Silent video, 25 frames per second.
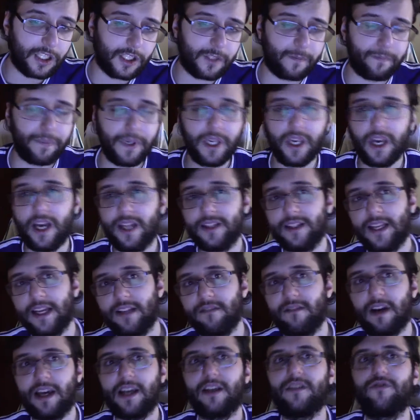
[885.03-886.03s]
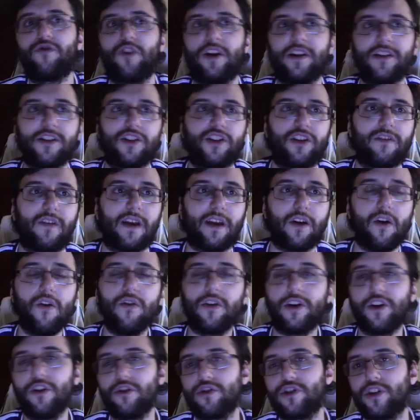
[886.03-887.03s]
and then like transition like, oh,
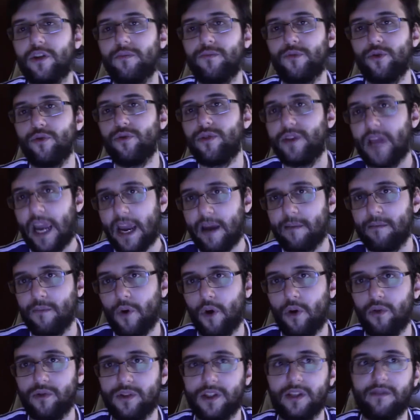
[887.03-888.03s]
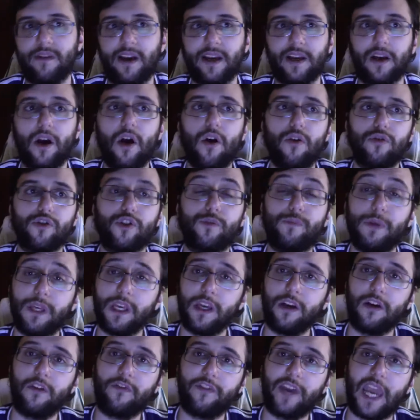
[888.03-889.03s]
here's some new game modes, and like, oh,
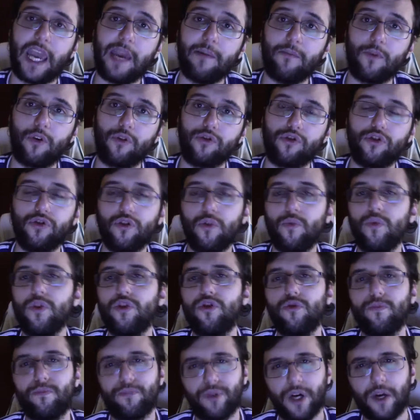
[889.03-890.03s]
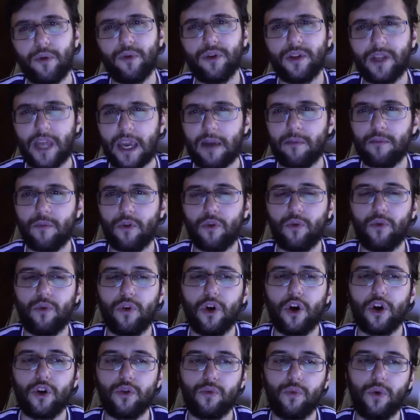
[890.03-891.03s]
speaking of game modes, you know what you play with
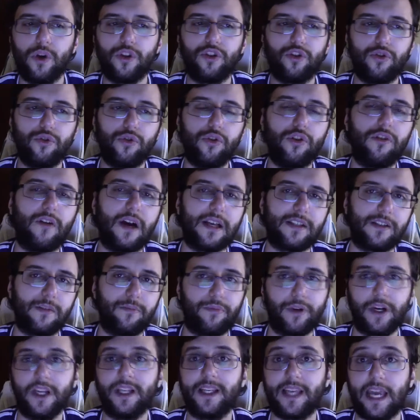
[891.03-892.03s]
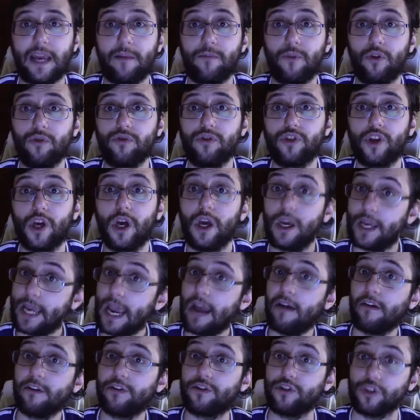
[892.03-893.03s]
what you utilize to play in game modes?
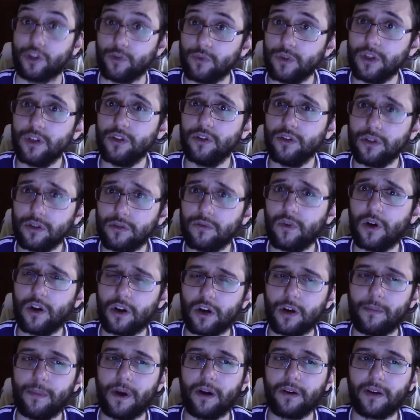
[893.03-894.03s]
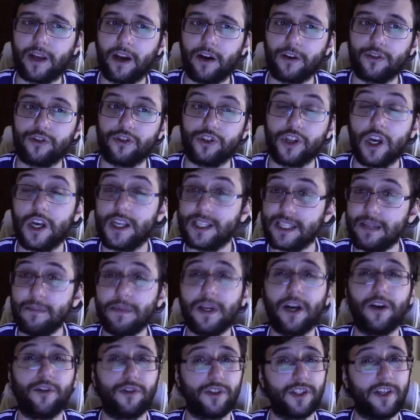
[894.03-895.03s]
Characters. You want to talk about characters? Some
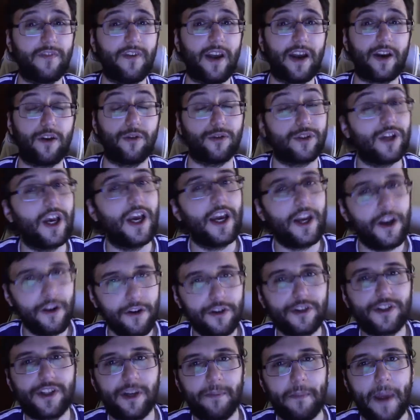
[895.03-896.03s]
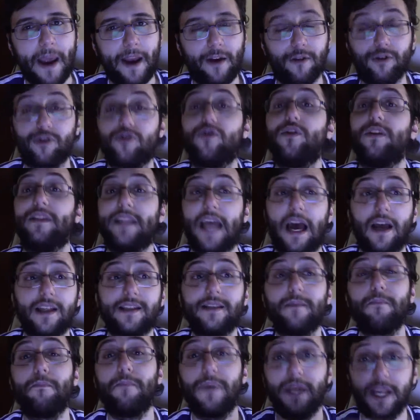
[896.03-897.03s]
characters have echoes. Here's some echoes. That is
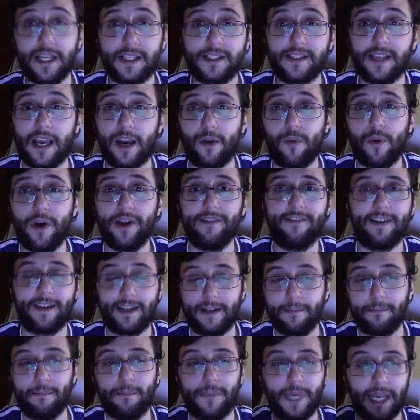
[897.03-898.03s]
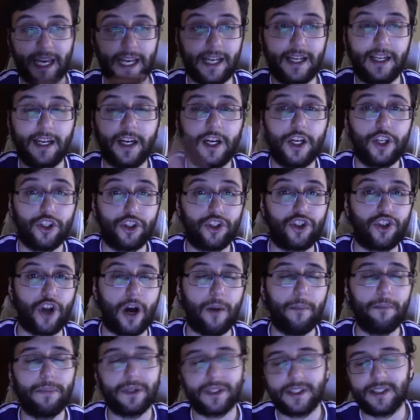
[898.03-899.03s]
a big segue and like a big
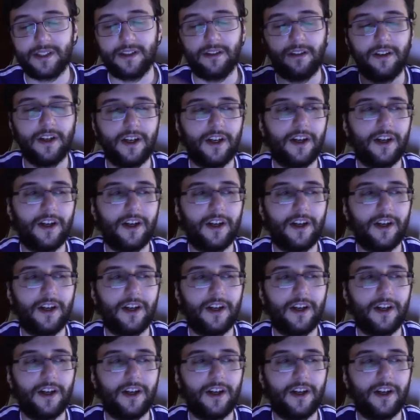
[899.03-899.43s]
jump, but still.